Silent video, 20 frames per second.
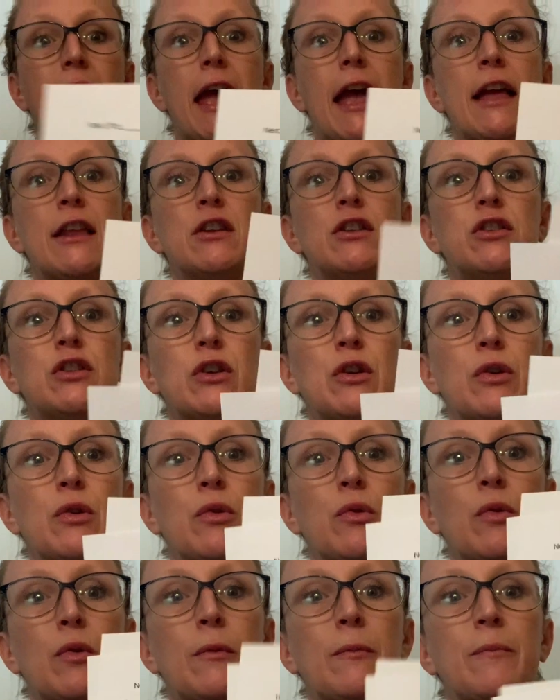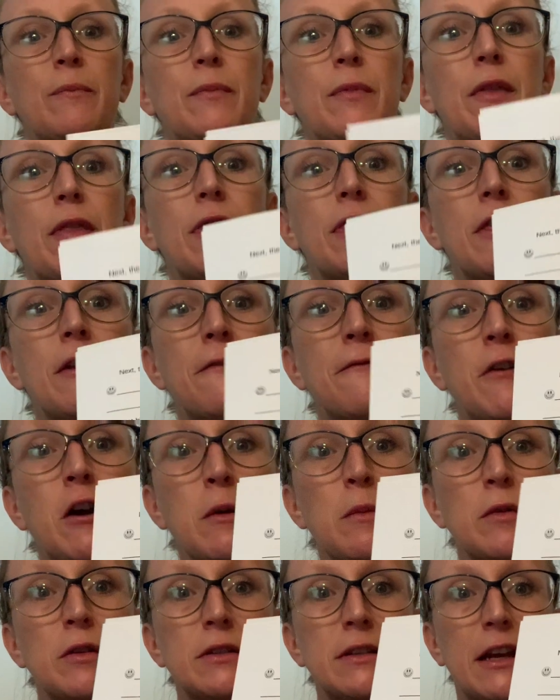and do the
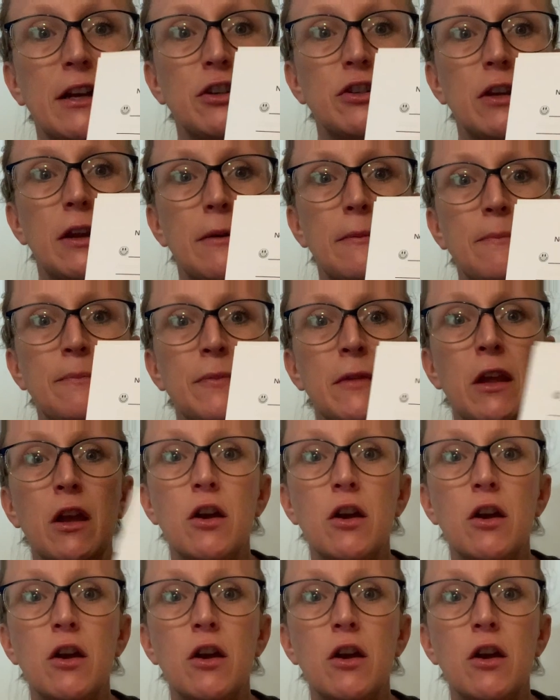farmer section.